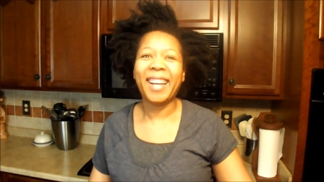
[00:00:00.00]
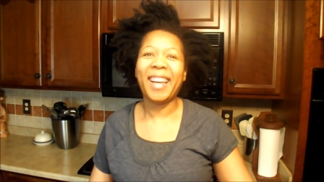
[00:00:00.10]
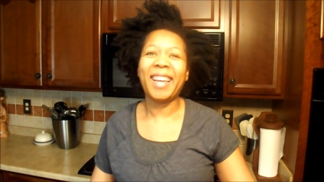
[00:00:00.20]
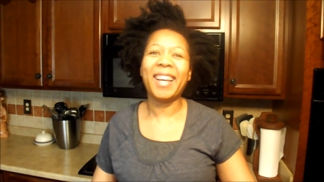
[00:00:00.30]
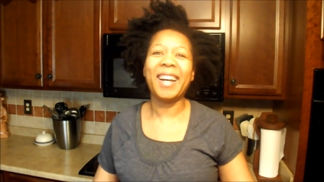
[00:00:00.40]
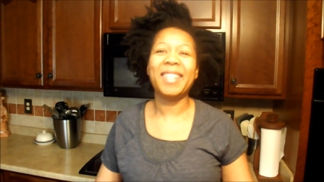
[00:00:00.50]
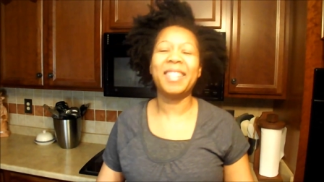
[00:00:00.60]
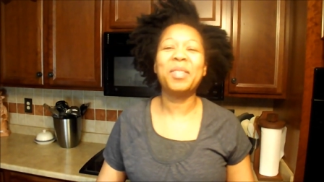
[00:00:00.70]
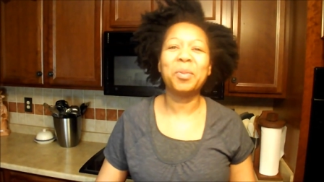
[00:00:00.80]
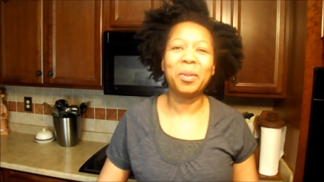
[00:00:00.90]
Hey guys,
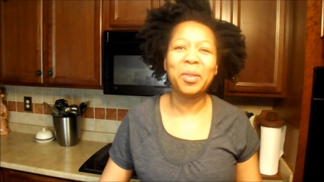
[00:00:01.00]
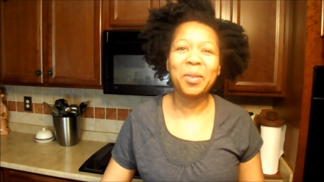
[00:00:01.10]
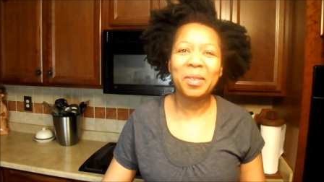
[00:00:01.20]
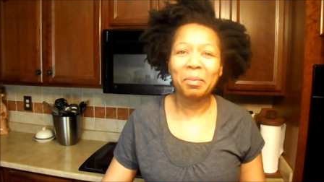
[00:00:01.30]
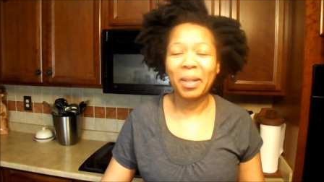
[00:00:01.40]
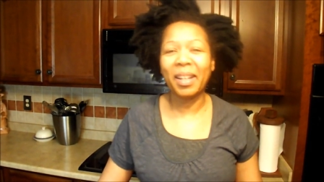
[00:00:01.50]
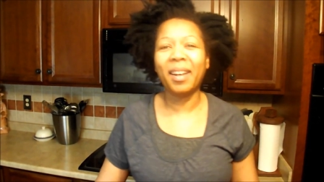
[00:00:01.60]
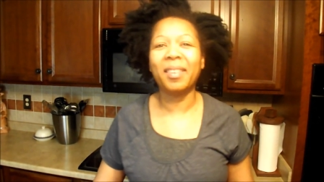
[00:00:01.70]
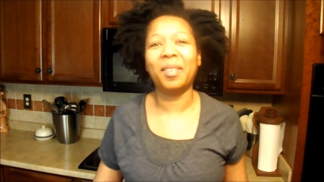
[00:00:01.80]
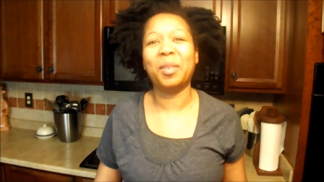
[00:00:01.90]
it's Roots. Been
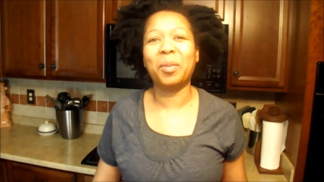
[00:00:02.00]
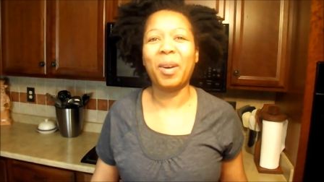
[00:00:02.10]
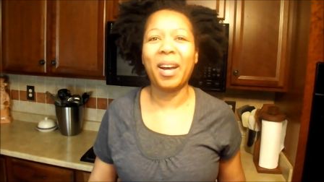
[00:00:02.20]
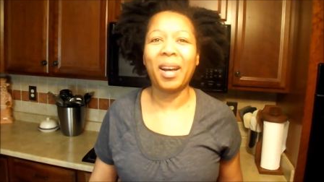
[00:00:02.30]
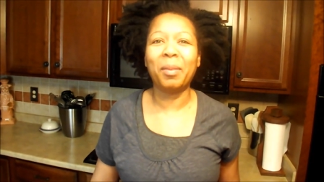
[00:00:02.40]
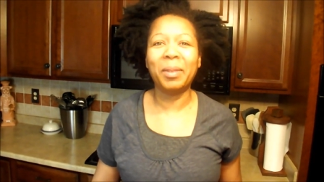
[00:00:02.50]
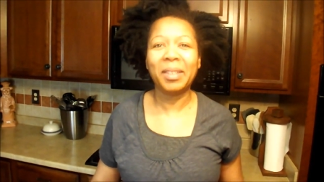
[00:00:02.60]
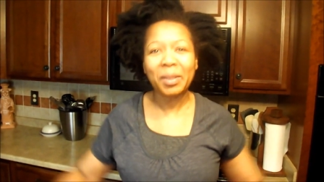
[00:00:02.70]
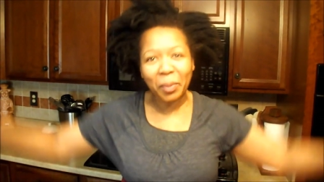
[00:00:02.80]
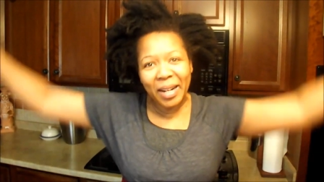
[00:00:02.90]
gone a little while, but
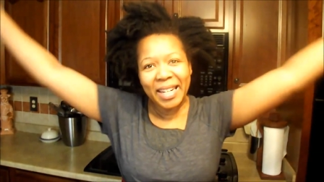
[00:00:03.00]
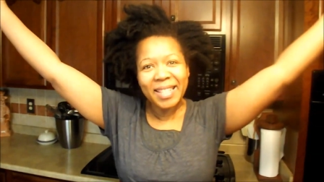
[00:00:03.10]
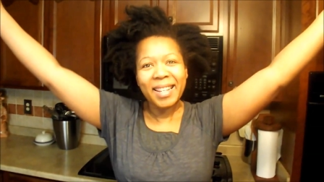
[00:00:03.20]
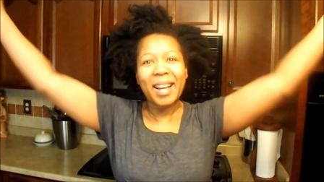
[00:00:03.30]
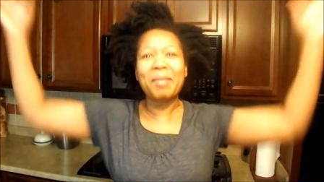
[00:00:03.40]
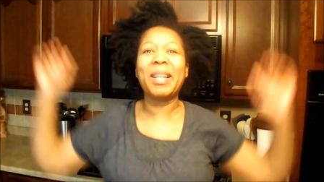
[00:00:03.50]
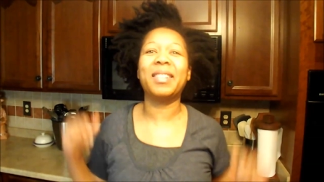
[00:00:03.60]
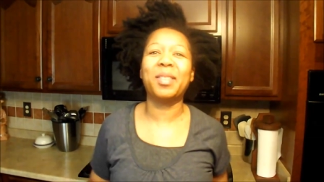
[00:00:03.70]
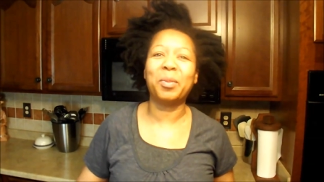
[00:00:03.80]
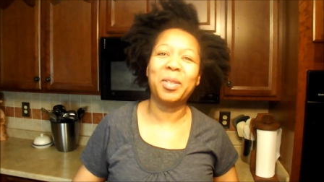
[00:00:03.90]
spring is coming,
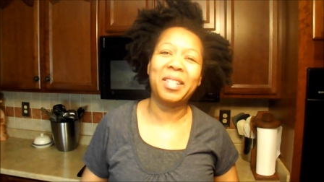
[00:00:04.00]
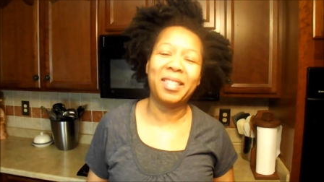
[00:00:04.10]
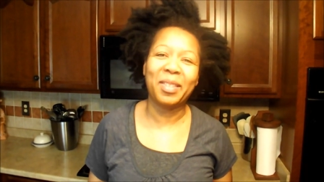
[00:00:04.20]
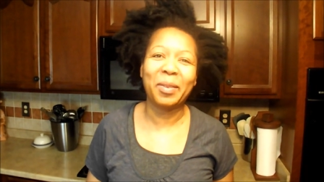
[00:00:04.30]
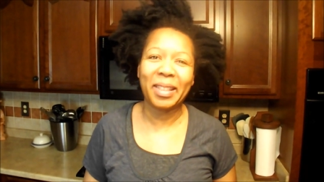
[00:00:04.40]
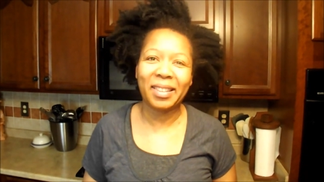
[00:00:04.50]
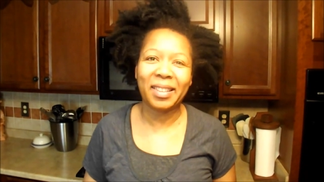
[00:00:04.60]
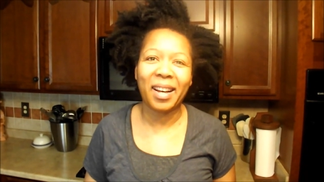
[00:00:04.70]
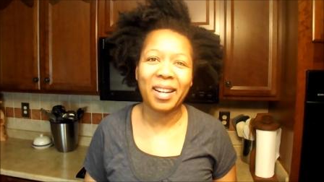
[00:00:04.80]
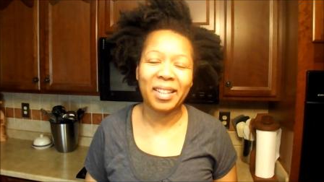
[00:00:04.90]
so we're just so
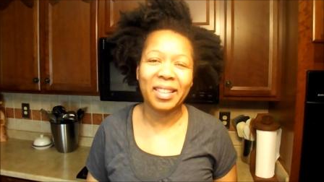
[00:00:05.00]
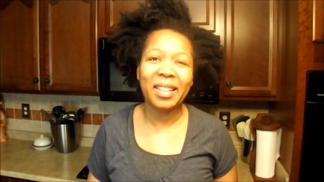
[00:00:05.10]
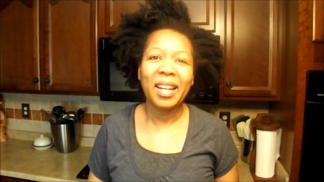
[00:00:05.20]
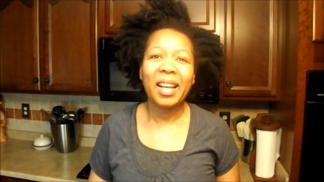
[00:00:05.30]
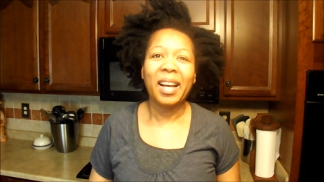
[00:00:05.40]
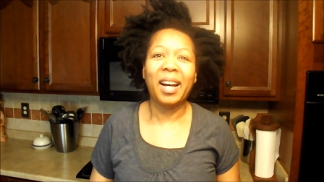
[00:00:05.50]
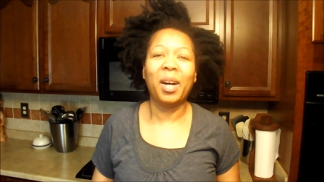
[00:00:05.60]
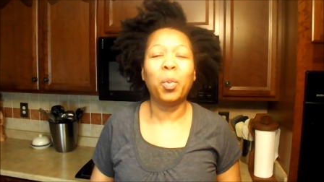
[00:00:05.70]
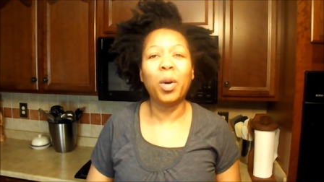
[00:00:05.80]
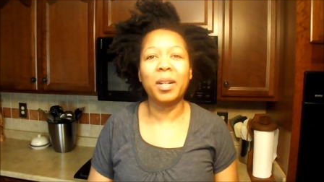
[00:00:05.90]
excited.
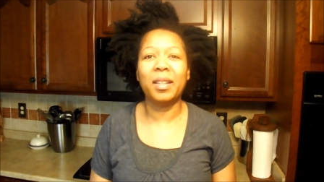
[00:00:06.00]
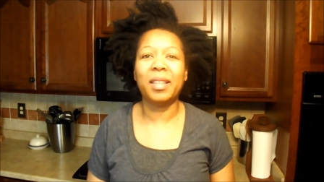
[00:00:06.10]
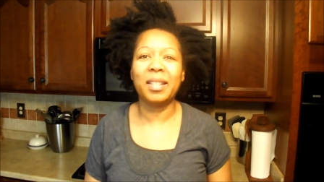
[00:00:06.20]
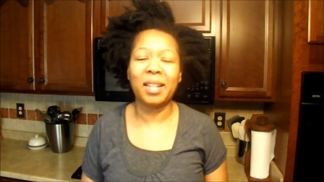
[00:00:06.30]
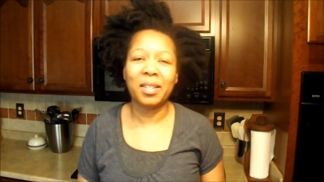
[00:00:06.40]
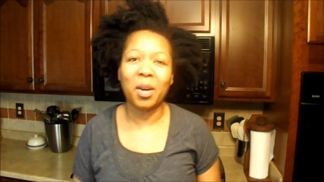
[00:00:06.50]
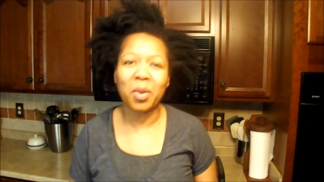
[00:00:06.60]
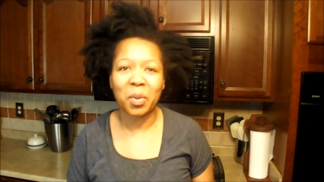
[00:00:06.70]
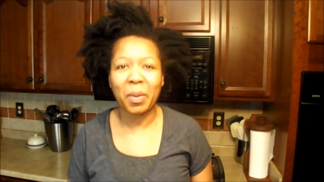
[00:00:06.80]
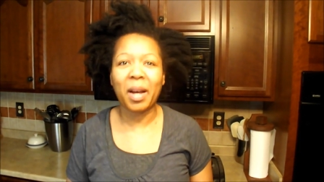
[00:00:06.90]
Uh, one of the things I
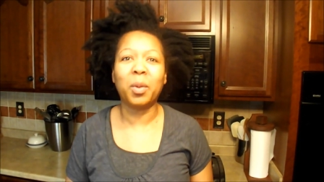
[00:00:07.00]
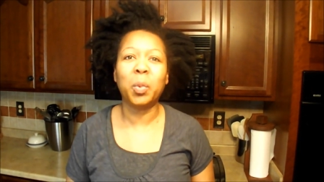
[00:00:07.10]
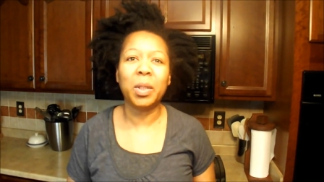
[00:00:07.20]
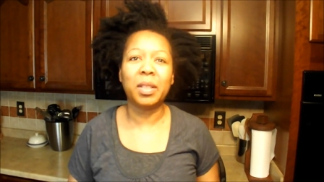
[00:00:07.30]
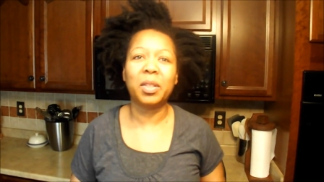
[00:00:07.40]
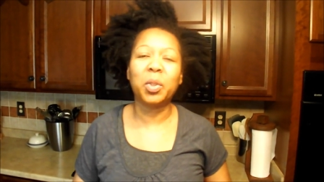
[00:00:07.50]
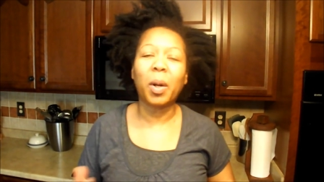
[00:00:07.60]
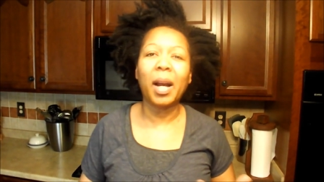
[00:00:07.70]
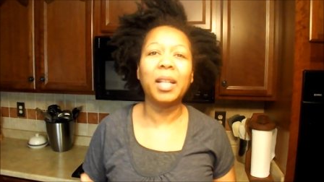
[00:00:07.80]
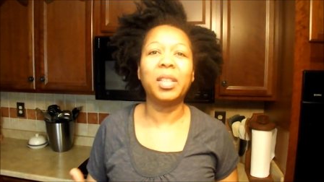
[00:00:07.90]
talked about was
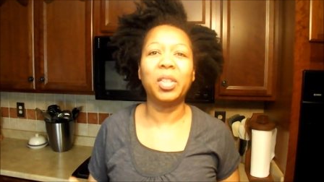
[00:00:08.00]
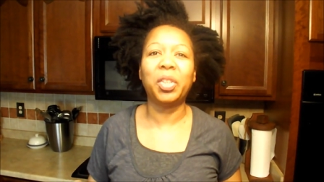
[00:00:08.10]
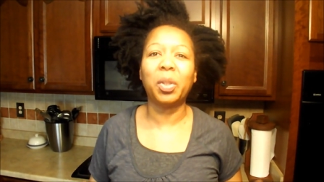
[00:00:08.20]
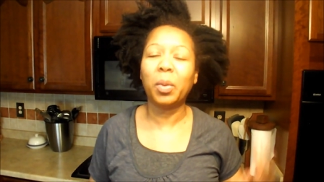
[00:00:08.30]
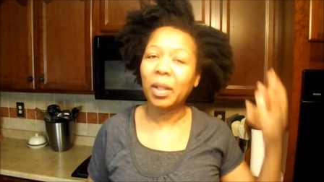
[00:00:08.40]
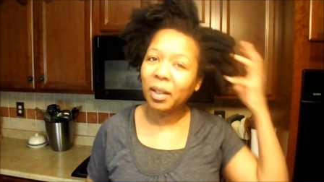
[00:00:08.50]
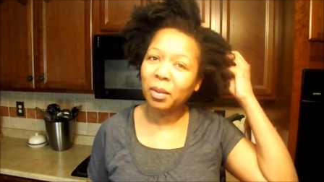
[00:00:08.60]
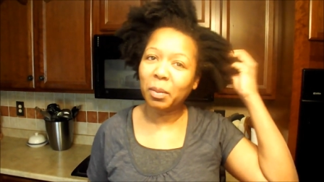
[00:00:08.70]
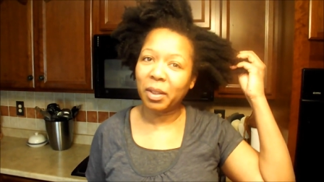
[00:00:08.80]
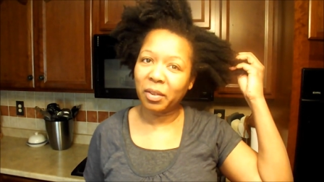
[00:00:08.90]
trying to show a
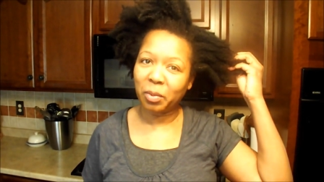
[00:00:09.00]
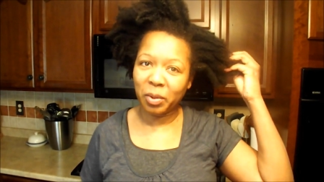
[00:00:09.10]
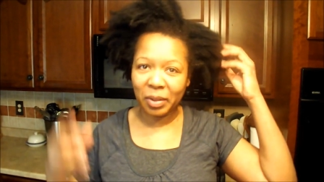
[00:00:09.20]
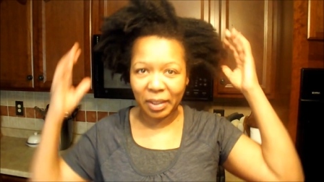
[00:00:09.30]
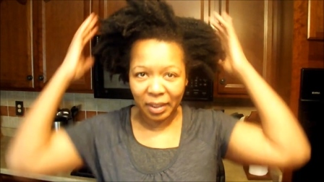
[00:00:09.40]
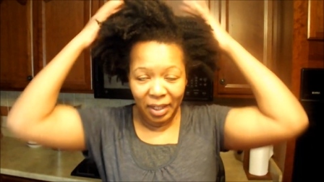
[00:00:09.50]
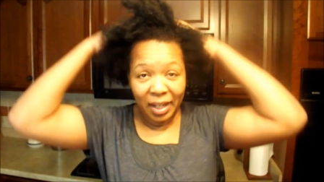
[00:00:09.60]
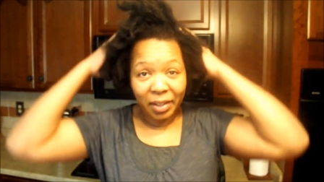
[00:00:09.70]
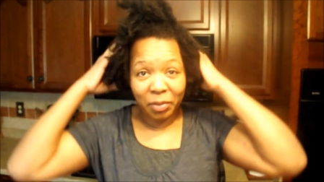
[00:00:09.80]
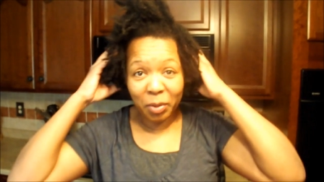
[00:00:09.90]
little bit of the routine.
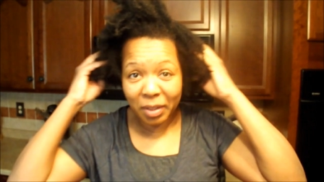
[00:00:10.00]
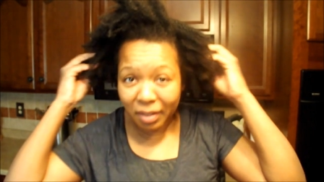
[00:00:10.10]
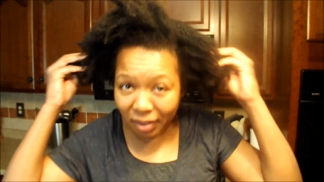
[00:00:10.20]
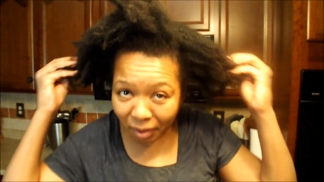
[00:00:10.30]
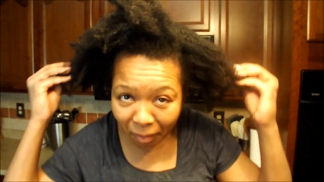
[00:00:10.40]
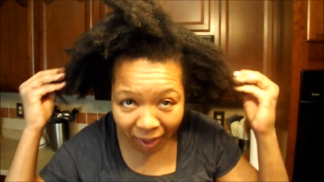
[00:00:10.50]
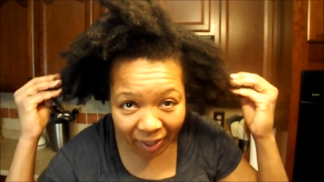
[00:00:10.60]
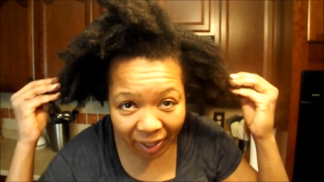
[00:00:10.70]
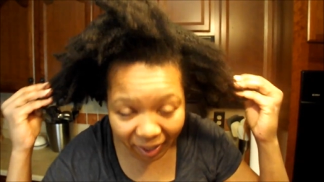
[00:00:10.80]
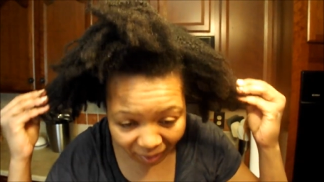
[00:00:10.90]
If you can see my
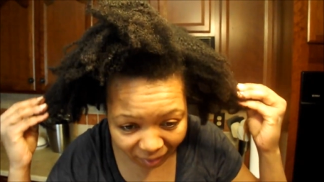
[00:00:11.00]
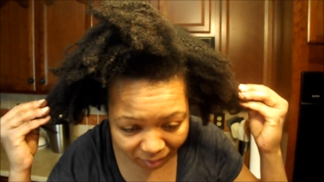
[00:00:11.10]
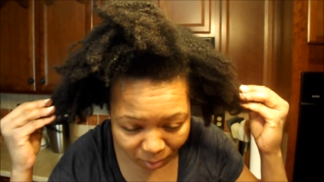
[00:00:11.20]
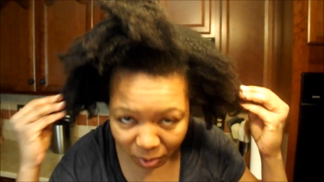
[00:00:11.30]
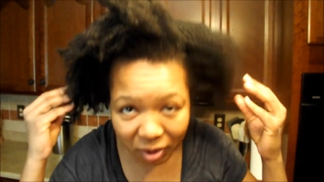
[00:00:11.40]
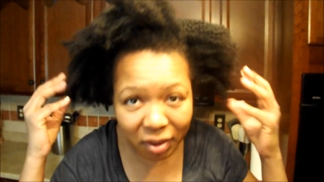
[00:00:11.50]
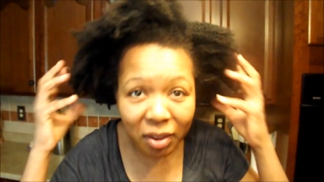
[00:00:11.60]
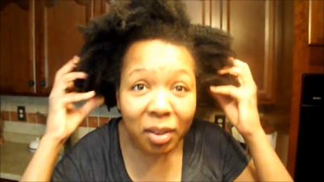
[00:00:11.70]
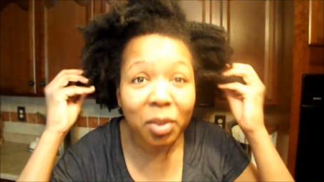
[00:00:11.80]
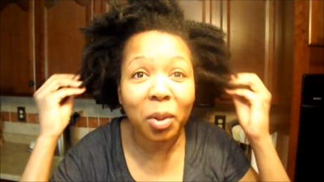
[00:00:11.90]
hair, which is
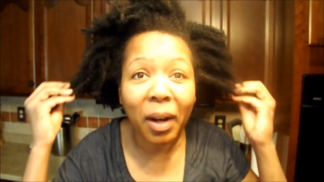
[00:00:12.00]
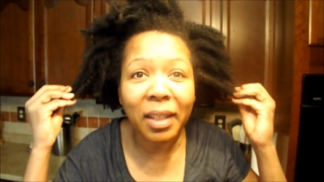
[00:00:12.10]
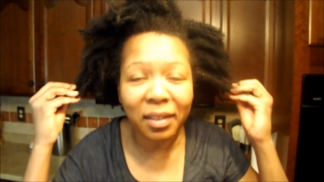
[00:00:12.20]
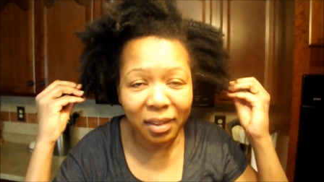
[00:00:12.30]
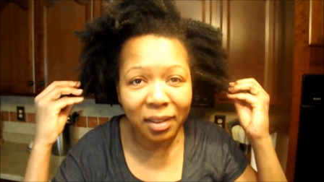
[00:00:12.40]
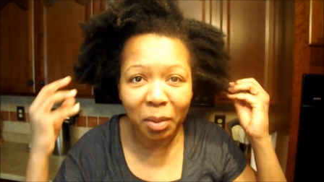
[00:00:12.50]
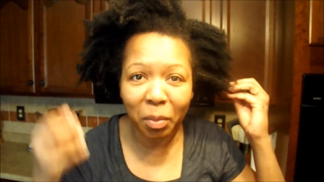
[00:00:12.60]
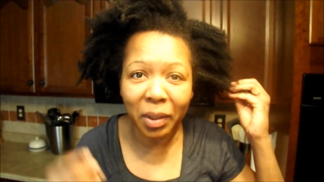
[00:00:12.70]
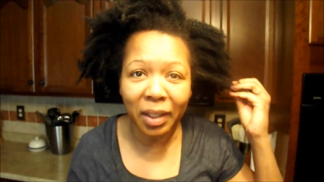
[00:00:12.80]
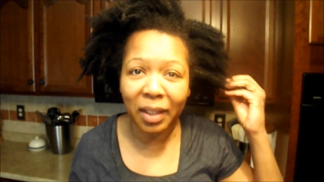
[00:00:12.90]
just as crazy as can
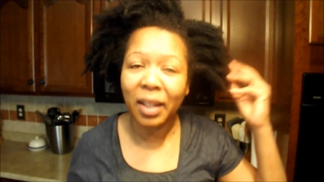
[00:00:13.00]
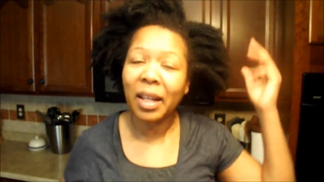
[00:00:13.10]
be,